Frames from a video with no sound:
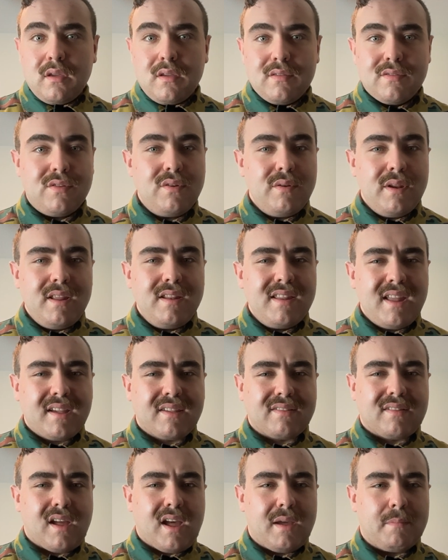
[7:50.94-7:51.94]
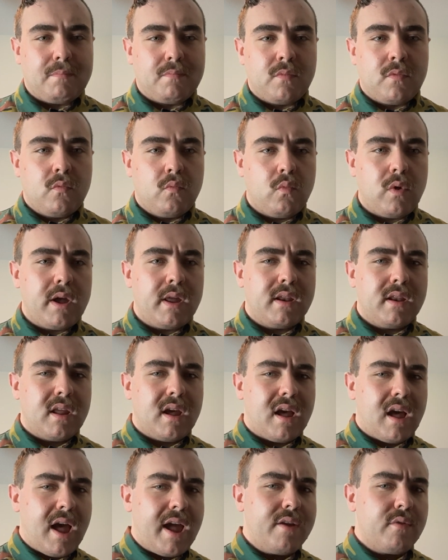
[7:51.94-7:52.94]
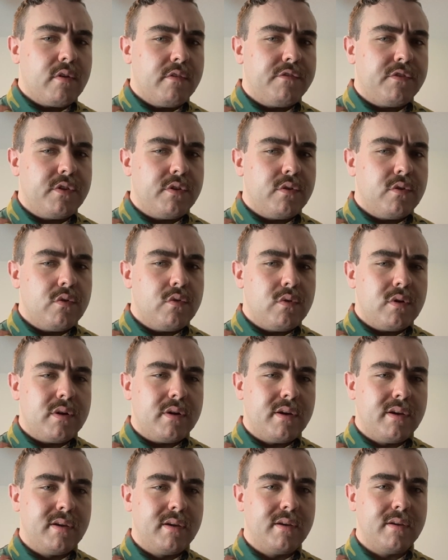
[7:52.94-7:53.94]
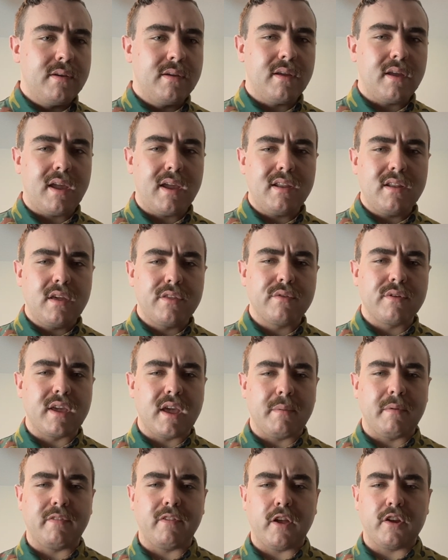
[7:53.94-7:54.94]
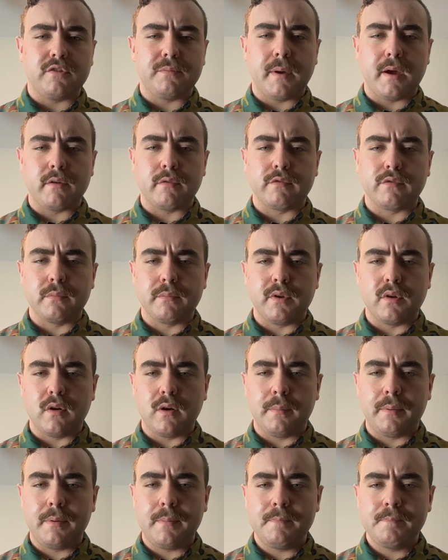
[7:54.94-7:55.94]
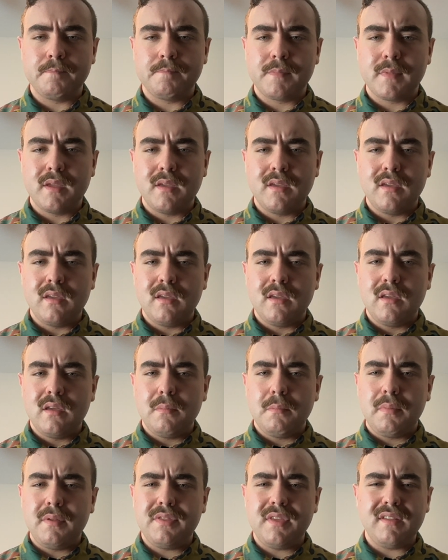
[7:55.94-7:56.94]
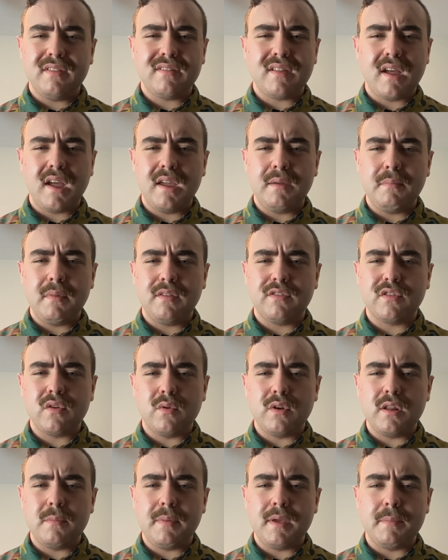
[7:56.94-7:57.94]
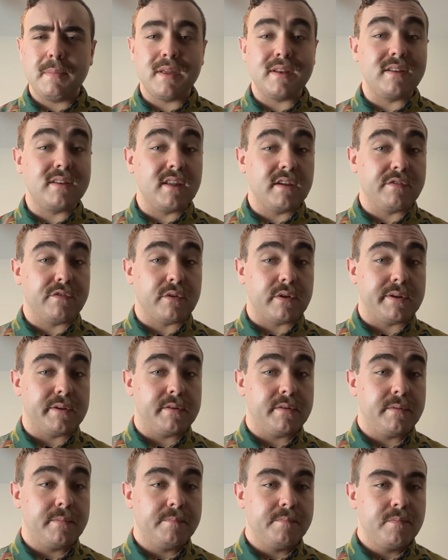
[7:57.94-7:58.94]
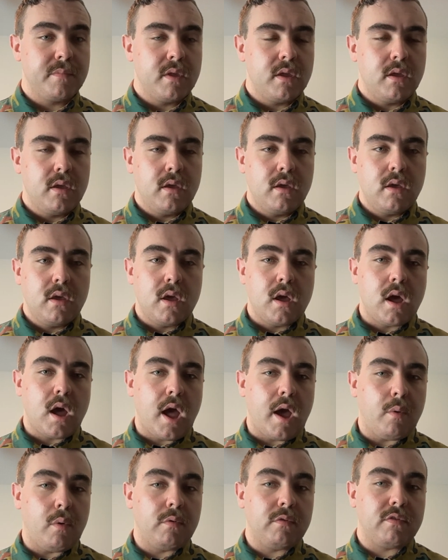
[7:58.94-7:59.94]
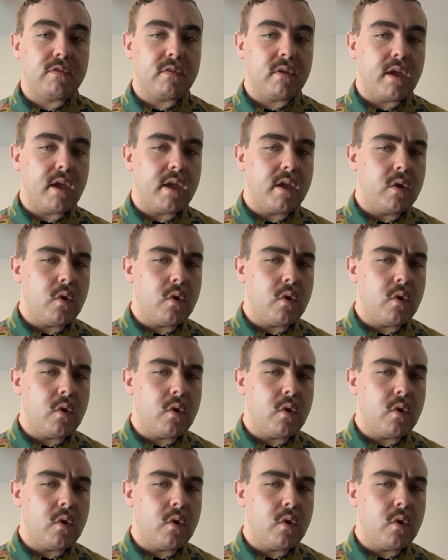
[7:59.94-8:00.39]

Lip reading: tune in next time when I review another camouflage pattern from Europe. But this time, it's going to be a bit different. I won't say